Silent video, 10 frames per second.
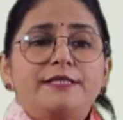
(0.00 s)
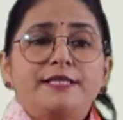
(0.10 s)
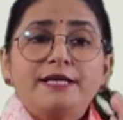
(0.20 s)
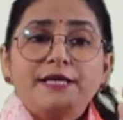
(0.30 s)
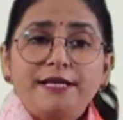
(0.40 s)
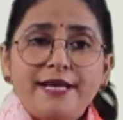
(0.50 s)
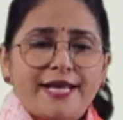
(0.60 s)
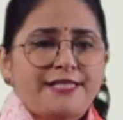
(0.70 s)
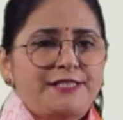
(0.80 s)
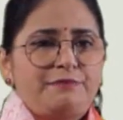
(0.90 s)
The
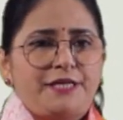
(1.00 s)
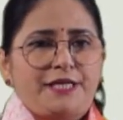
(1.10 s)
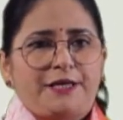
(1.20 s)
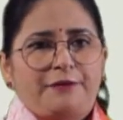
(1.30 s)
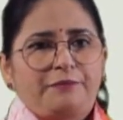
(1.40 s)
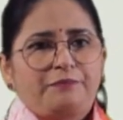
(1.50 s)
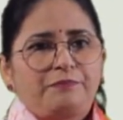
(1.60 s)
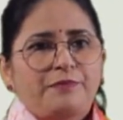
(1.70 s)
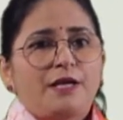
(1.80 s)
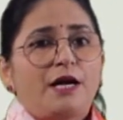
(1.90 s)
next meaning,
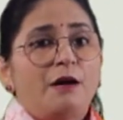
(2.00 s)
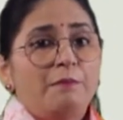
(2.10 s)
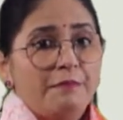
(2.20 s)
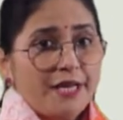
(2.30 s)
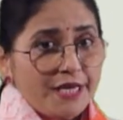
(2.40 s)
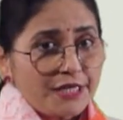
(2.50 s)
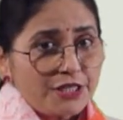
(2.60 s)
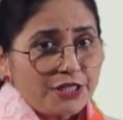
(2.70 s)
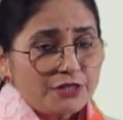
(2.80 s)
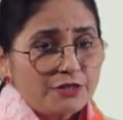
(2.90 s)
a
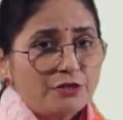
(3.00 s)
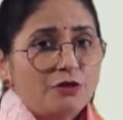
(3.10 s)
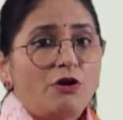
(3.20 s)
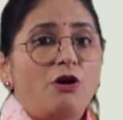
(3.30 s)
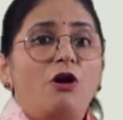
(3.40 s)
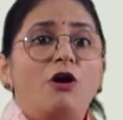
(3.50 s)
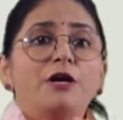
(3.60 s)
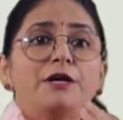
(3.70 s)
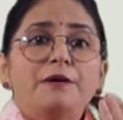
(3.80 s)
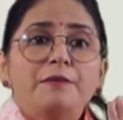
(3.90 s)
mate
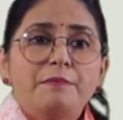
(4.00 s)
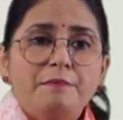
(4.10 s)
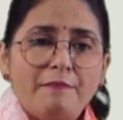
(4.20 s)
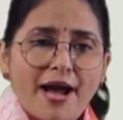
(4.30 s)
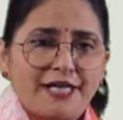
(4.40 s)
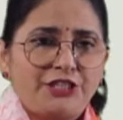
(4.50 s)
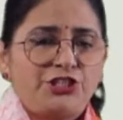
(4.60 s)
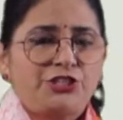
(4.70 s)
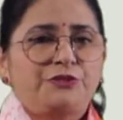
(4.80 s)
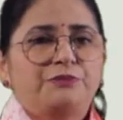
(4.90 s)
or
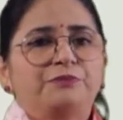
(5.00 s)
match.